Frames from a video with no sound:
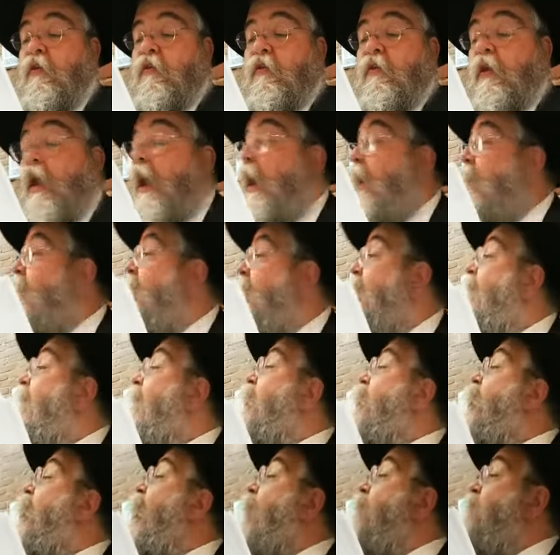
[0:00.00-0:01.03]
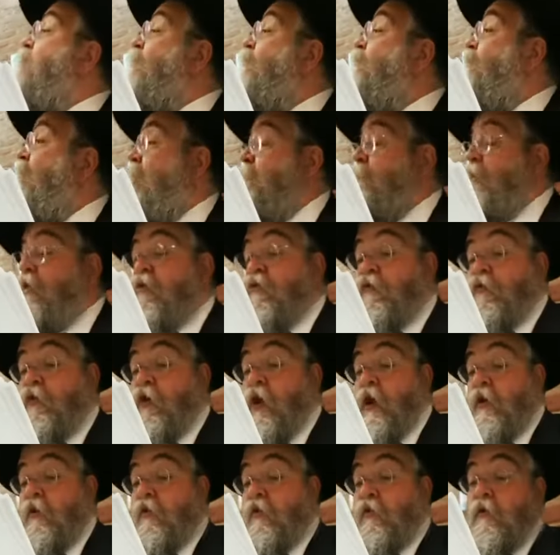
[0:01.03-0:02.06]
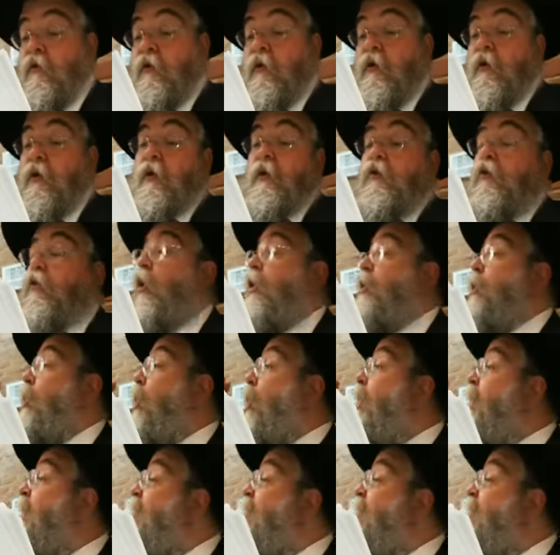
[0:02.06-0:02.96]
and this and this day, and here comes the famous phrase.